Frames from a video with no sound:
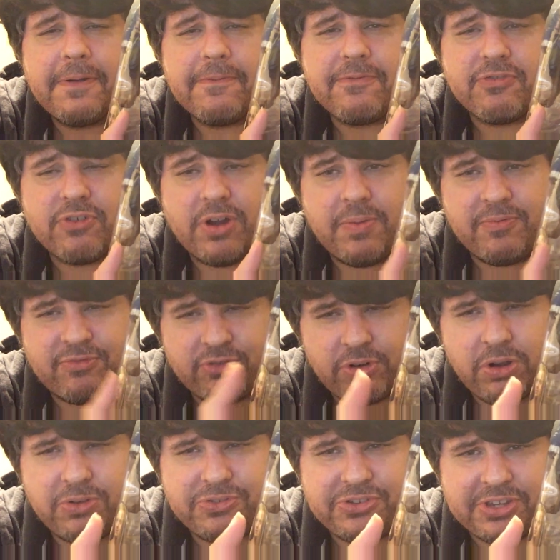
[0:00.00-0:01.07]
from
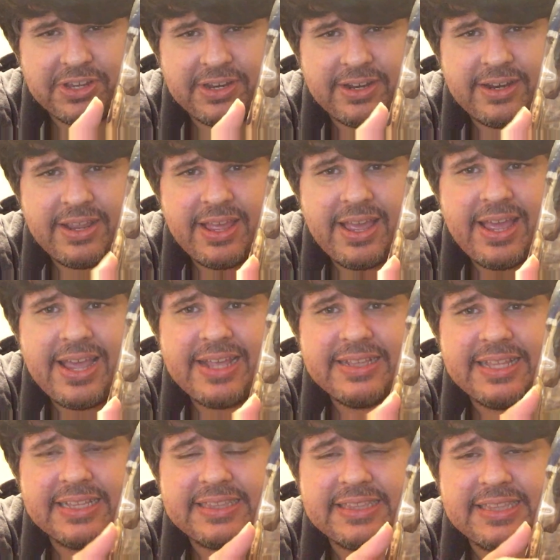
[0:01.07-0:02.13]
Frozen
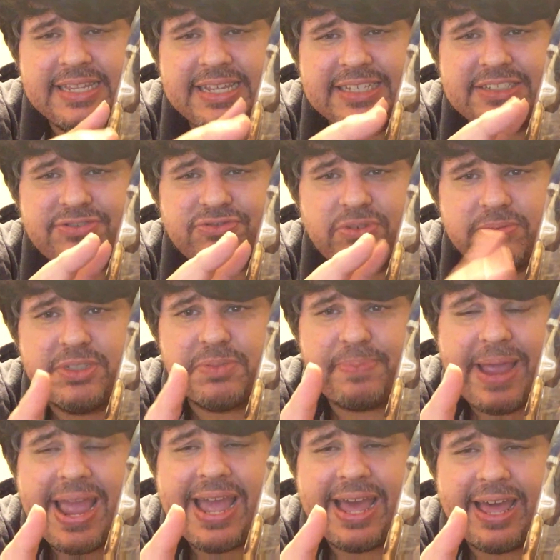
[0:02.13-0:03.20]
that is from
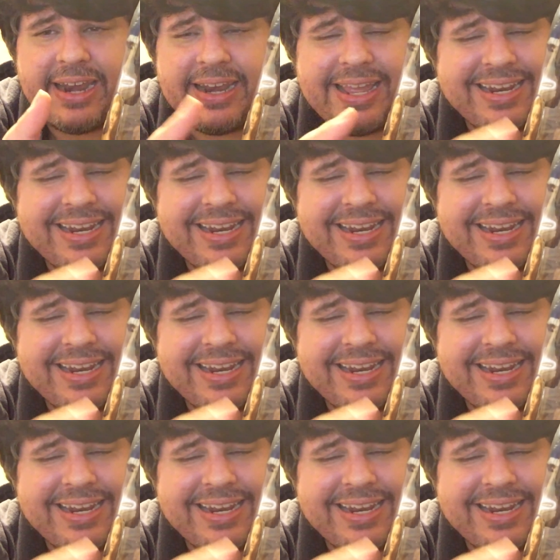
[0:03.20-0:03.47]
Japan,